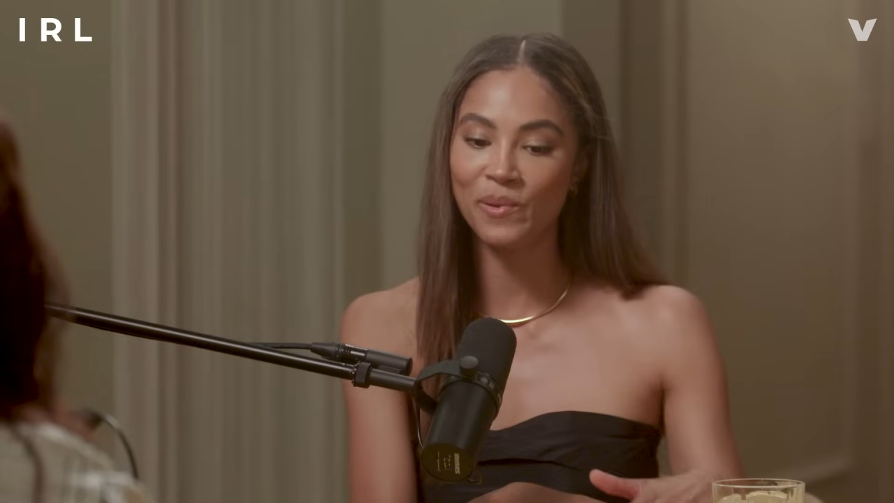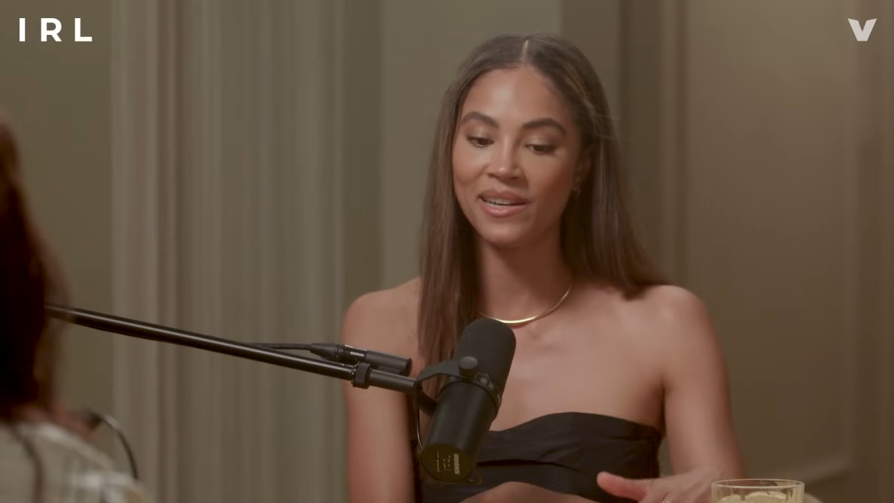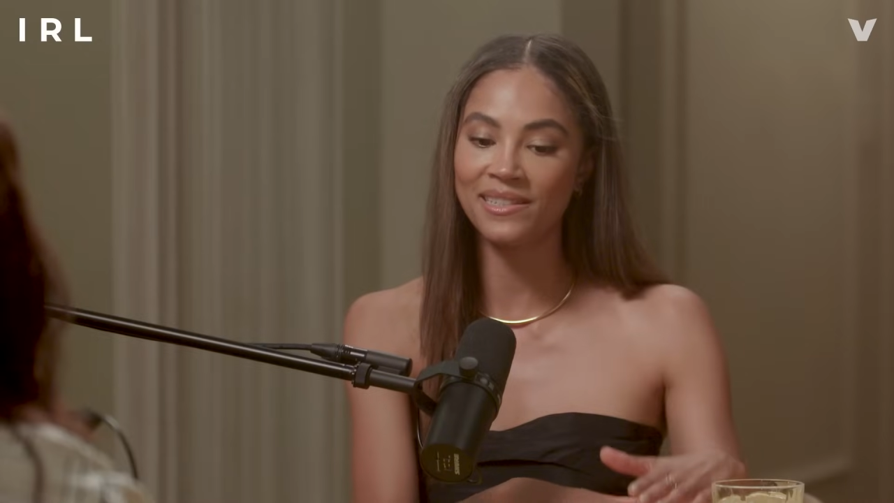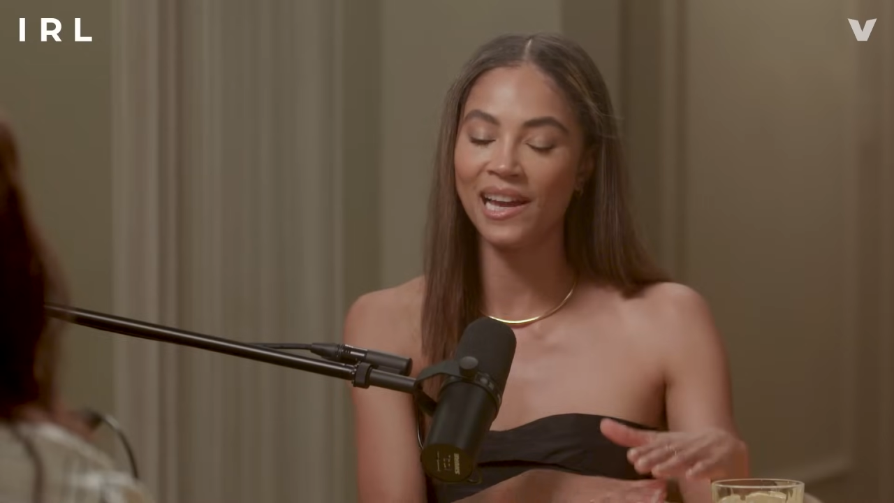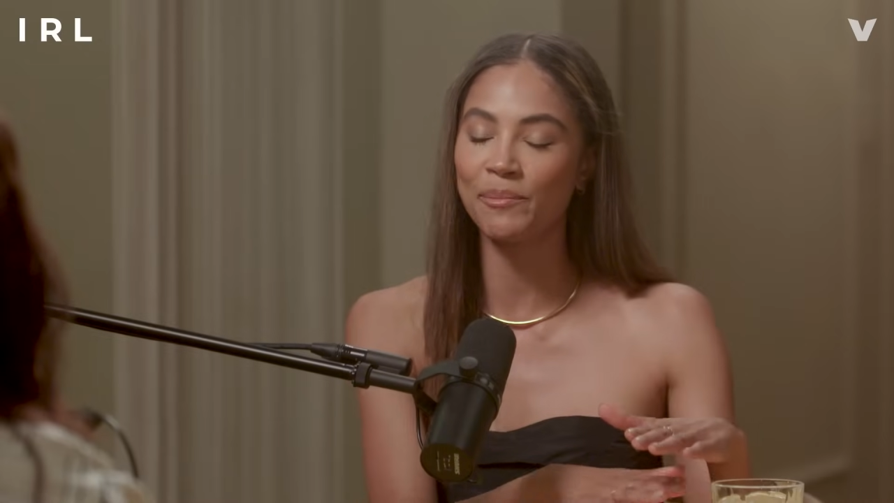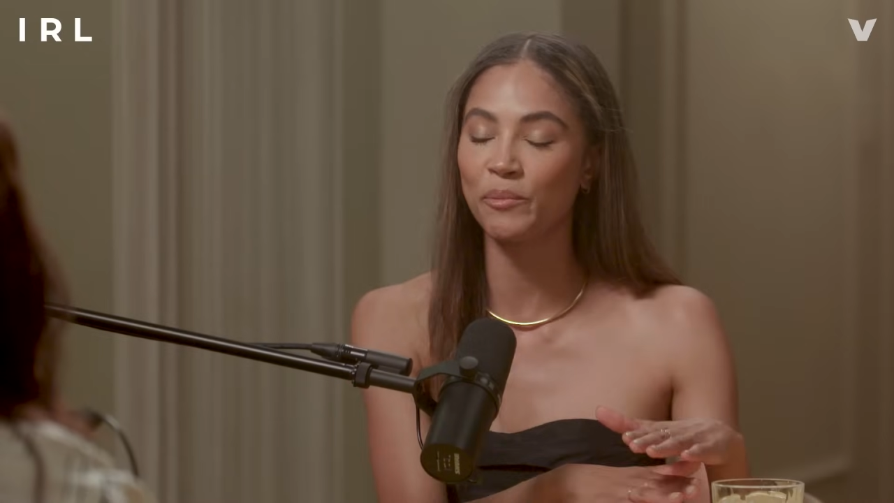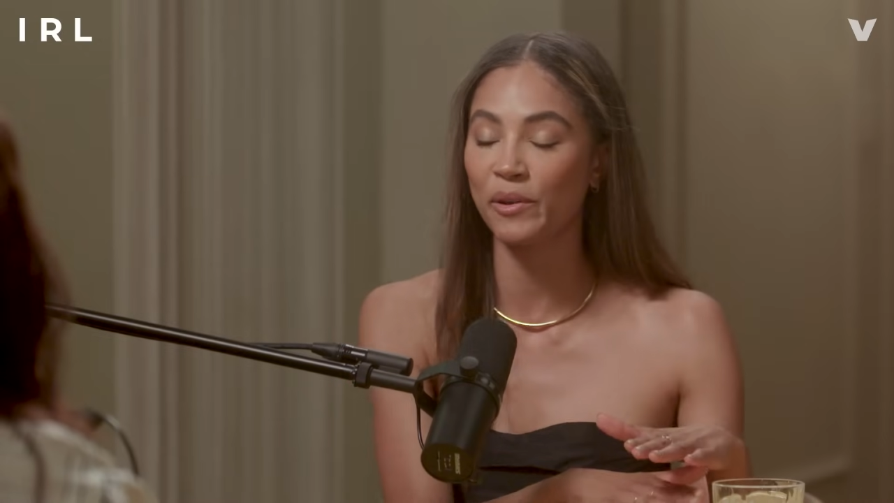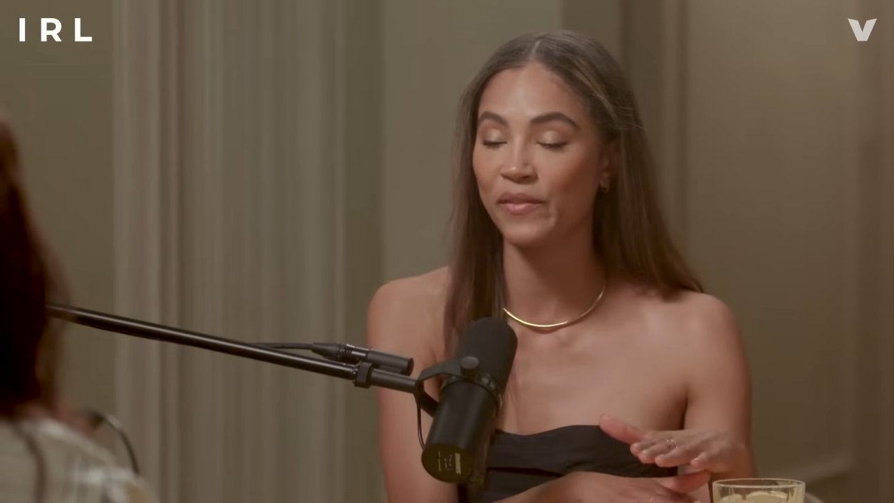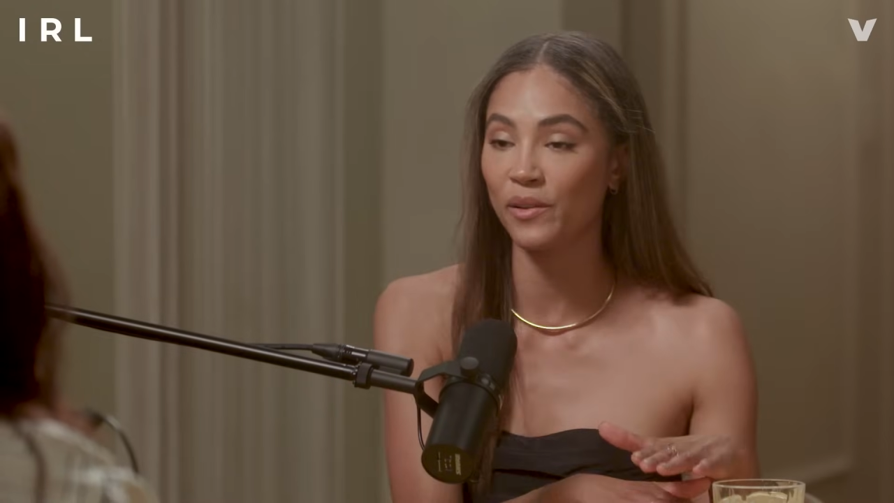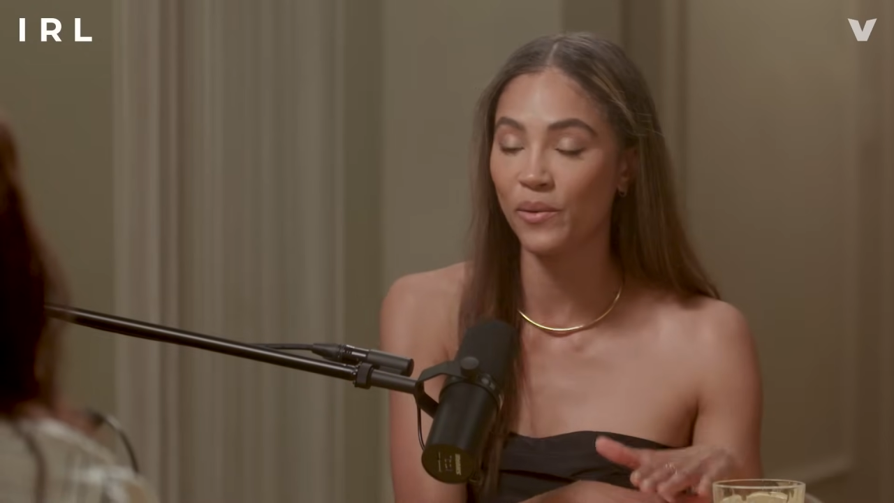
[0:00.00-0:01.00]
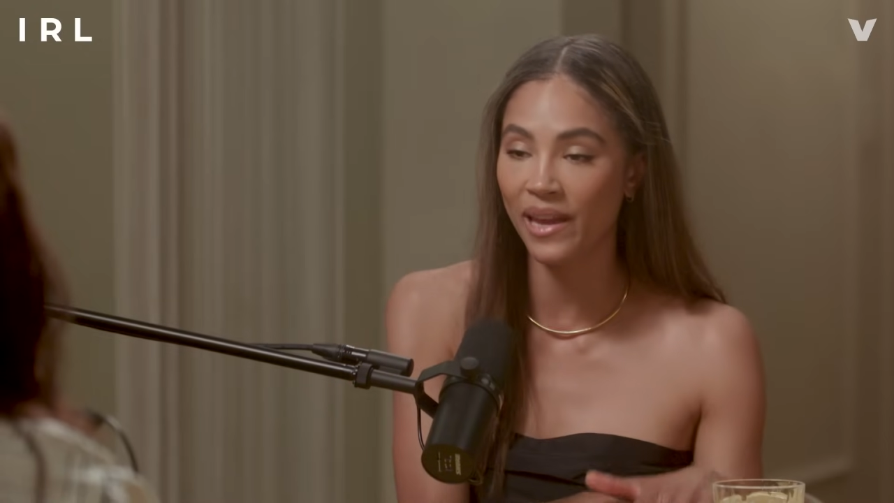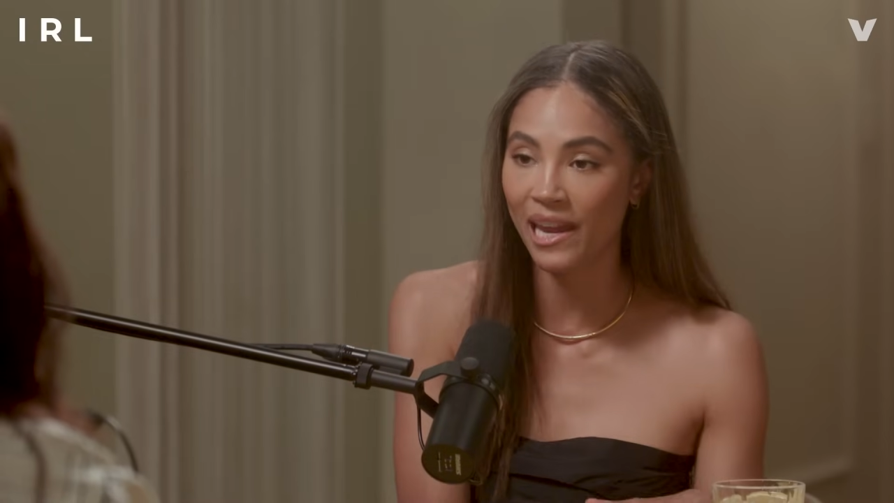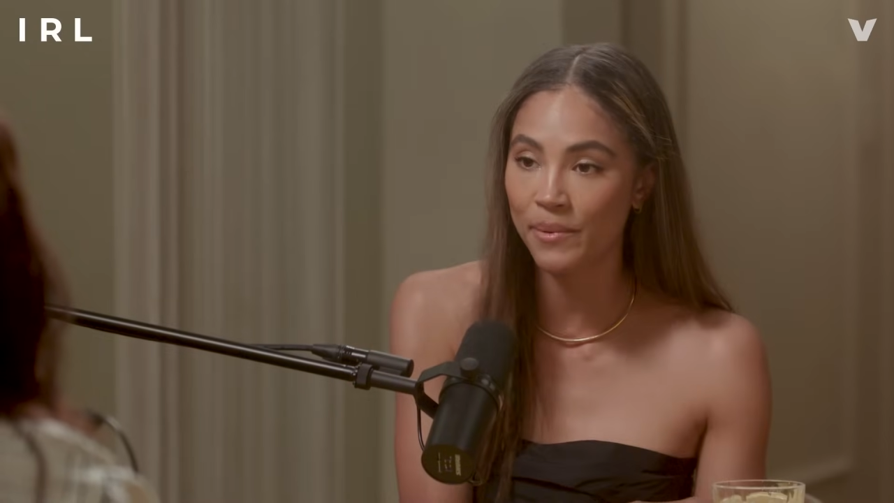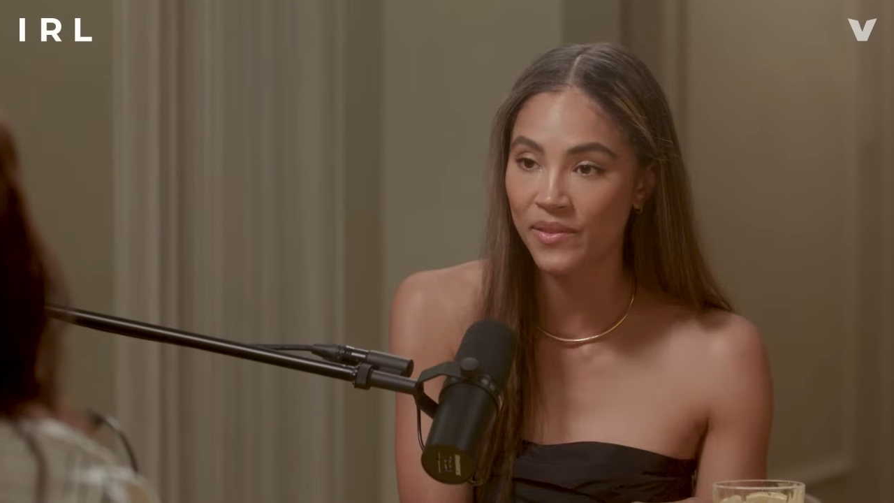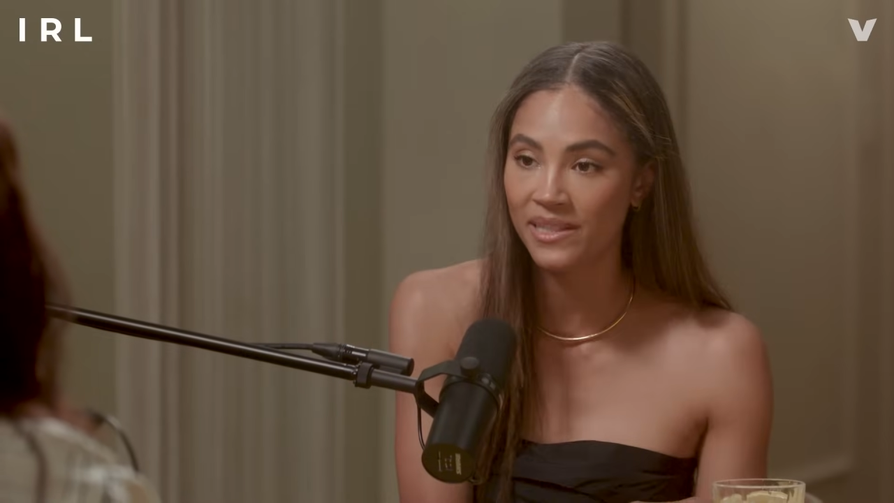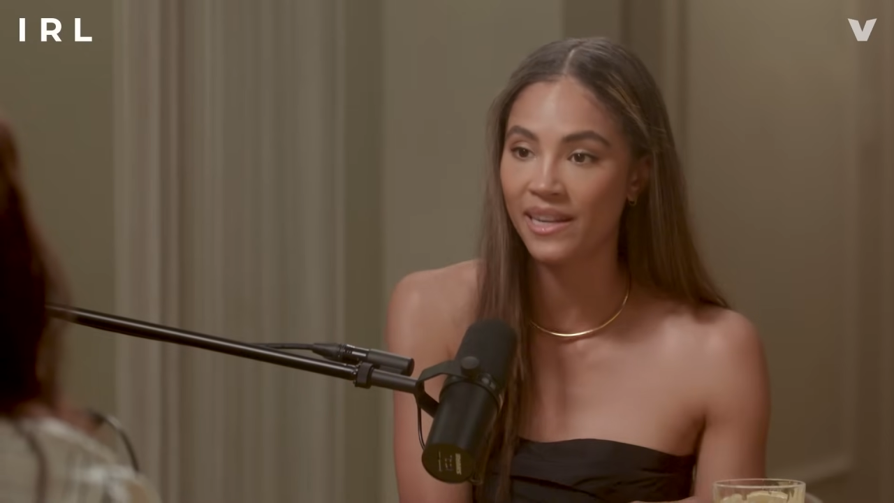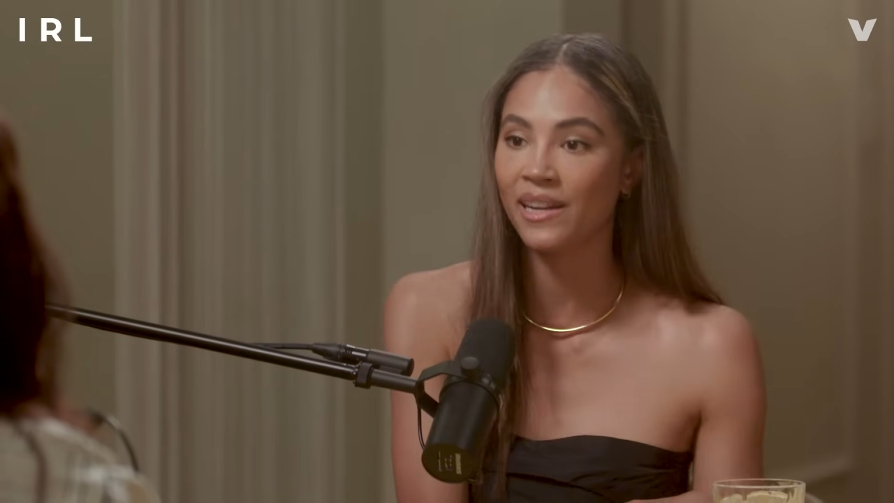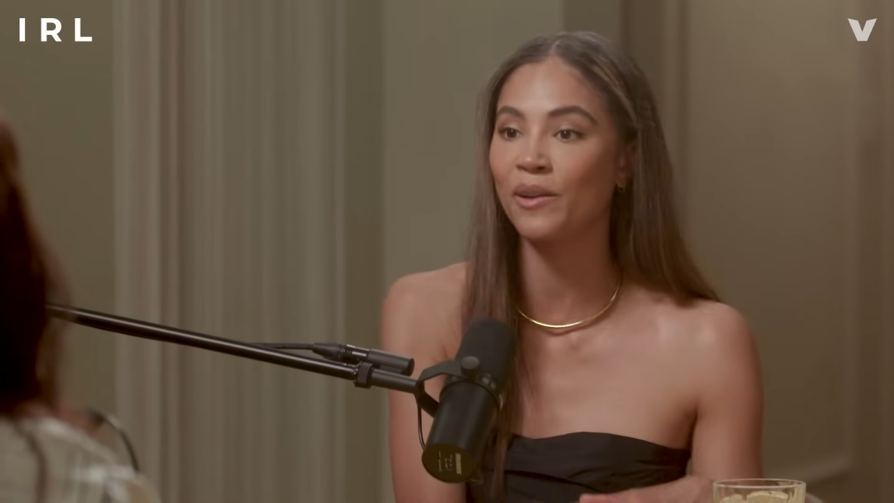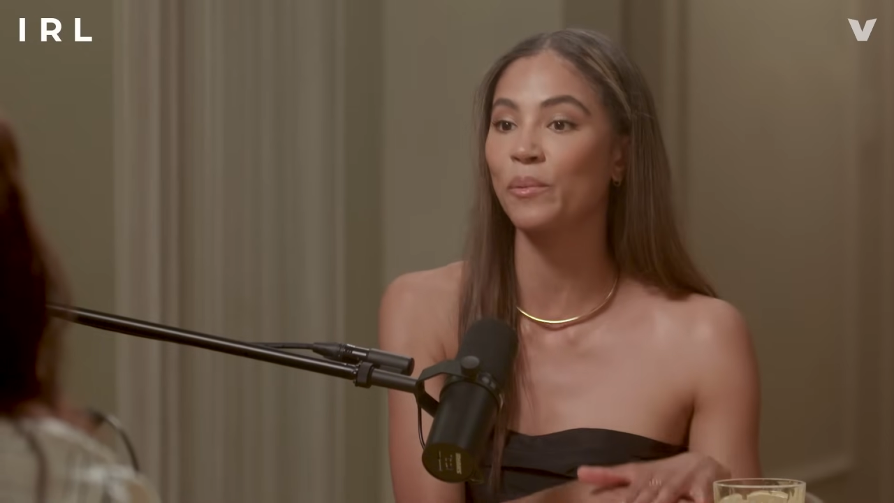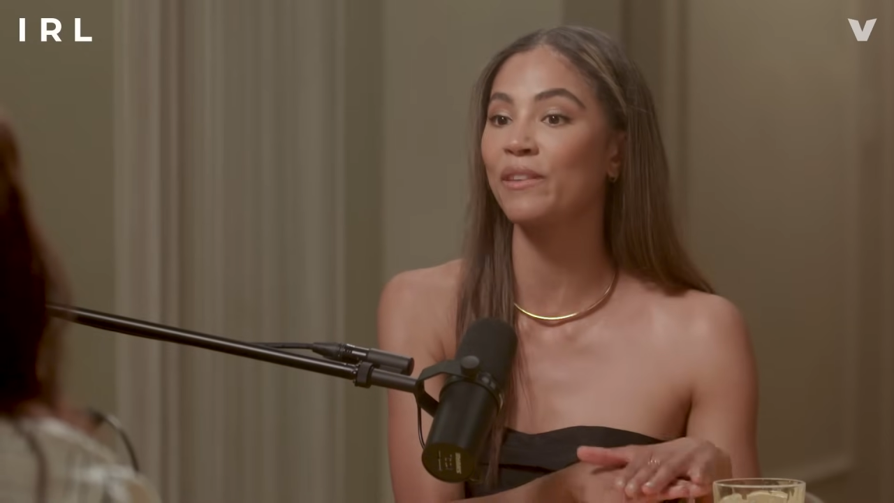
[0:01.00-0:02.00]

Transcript: to be at a time where we feel okay about the data.